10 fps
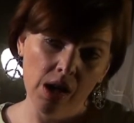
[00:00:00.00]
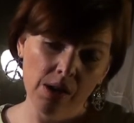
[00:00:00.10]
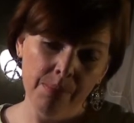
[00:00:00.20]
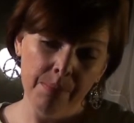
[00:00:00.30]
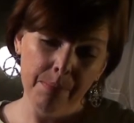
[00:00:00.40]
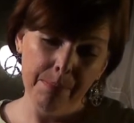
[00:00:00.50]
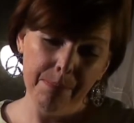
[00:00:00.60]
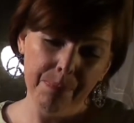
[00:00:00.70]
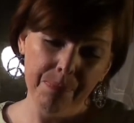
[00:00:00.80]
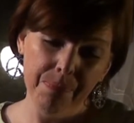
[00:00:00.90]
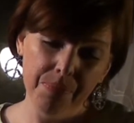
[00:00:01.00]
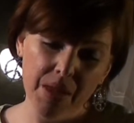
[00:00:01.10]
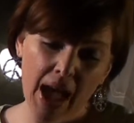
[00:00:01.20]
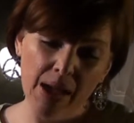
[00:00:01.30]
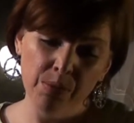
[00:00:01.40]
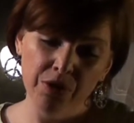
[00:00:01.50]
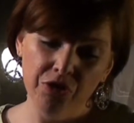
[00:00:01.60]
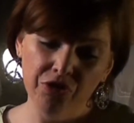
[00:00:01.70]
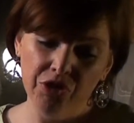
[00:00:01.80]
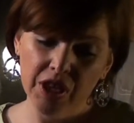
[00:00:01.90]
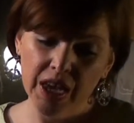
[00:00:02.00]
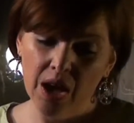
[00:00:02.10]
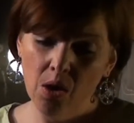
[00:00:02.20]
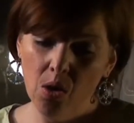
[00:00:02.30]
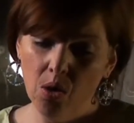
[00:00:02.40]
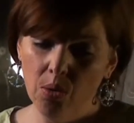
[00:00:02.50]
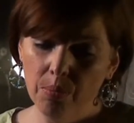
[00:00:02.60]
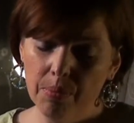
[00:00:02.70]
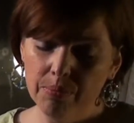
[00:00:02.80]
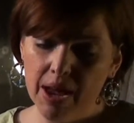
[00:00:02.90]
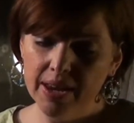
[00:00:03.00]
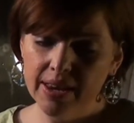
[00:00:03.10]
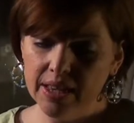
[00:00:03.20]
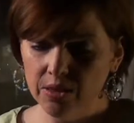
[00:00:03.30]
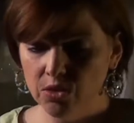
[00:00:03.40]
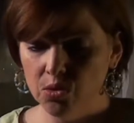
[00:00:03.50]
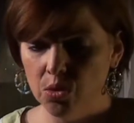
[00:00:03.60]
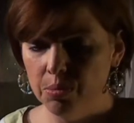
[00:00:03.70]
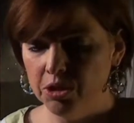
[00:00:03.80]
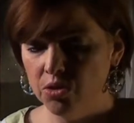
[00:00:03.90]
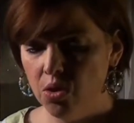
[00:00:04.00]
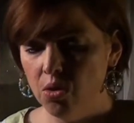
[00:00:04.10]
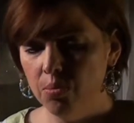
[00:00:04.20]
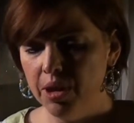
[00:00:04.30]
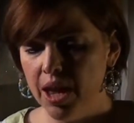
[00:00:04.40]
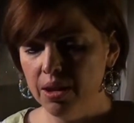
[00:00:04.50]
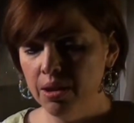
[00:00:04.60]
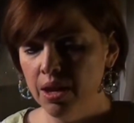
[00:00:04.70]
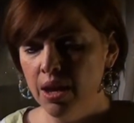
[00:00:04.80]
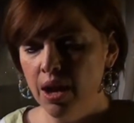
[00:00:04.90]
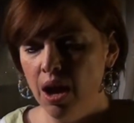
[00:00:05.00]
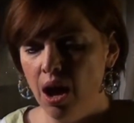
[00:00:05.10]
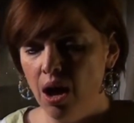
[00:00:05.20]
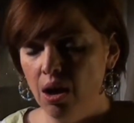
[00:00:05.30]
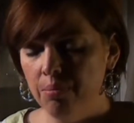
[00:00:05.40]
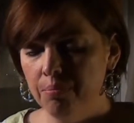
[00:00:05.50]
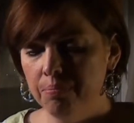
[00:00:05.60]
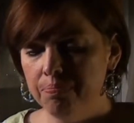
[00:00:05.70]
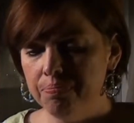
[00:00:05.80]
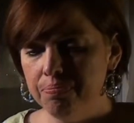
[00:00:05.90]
I would usually get home, I'd take the school bus home, and I'd